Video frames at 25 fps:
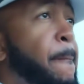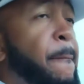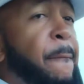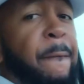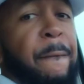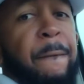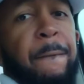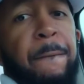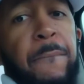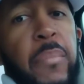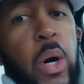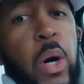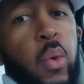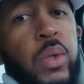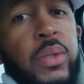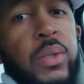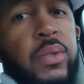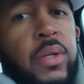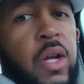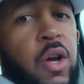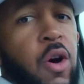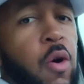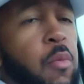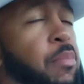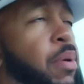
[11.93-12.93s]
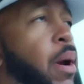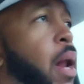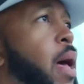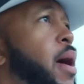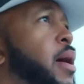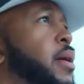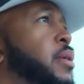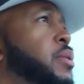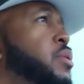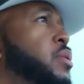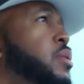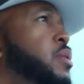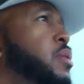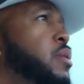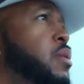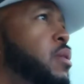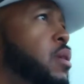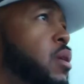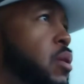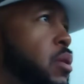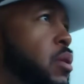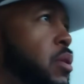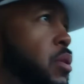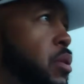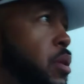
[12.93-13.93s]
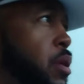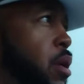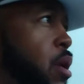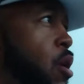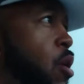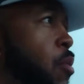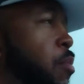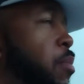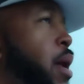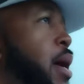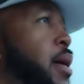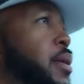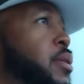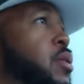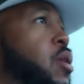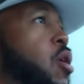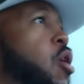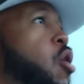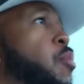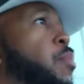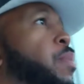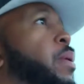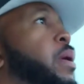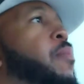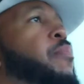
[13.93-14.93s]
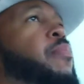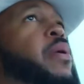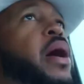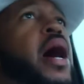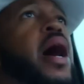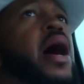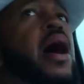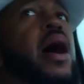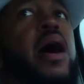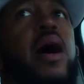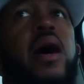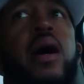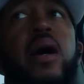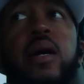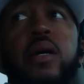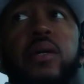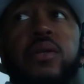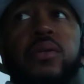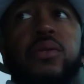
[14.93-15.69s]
But we still blessed. Still blessed to open up our eyes.